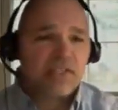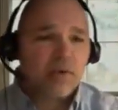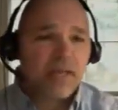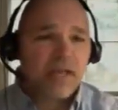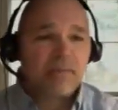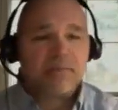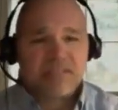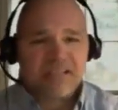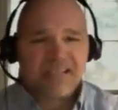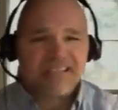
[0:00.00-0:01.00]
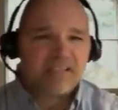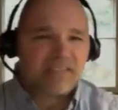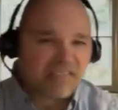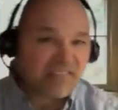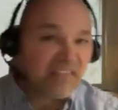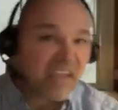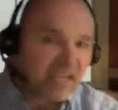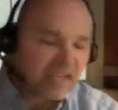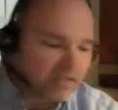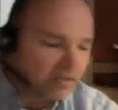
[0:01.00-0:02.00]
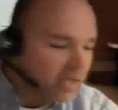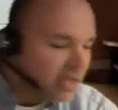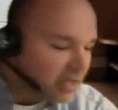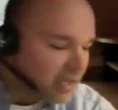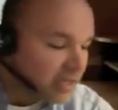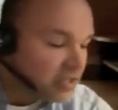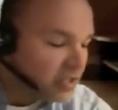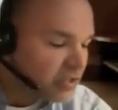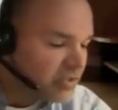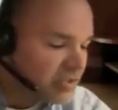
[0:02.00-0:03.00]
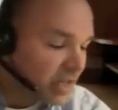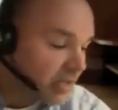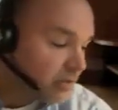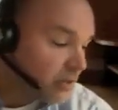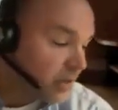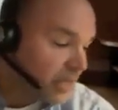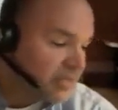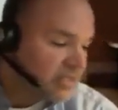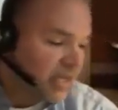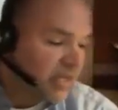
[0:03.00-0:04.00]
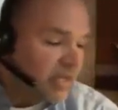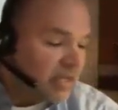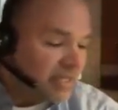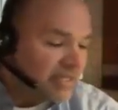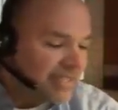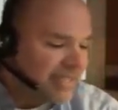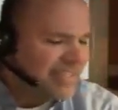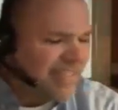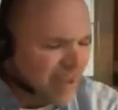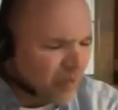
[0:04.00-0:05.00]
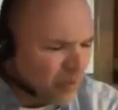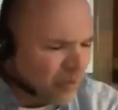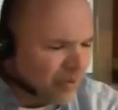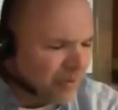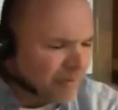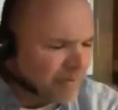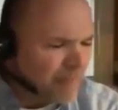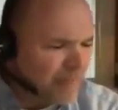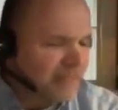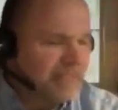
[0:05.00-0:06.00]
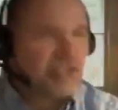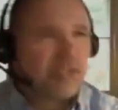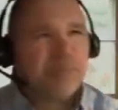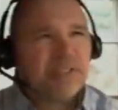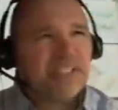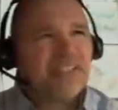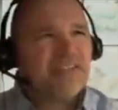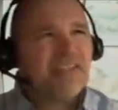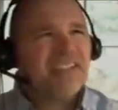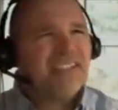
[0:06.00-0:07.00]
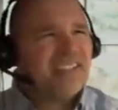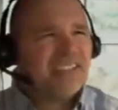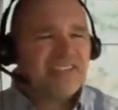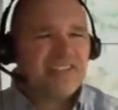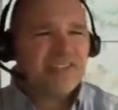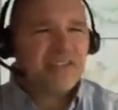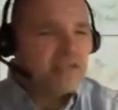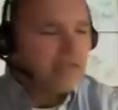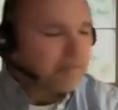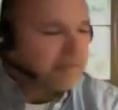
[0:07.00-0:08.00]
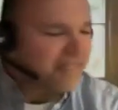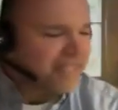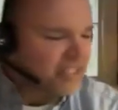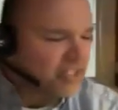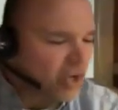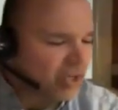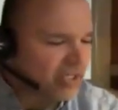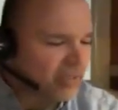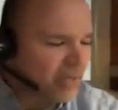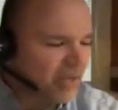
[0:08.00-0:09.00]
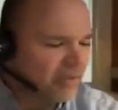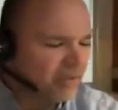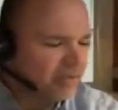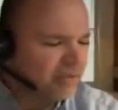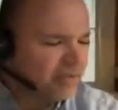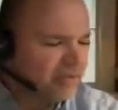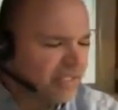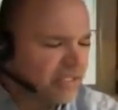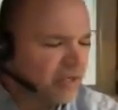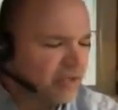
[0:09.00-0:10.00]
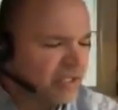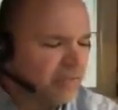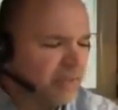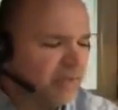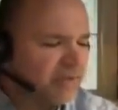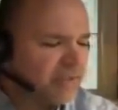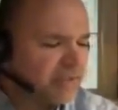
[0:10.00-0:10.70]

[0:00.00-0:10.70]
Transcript: app. is like that. It's like fake, you know. He, he uses, I don't know what I can say. He says that word and lets you to believe that, yeah, it's just a, but then he's talking about, then he's talking about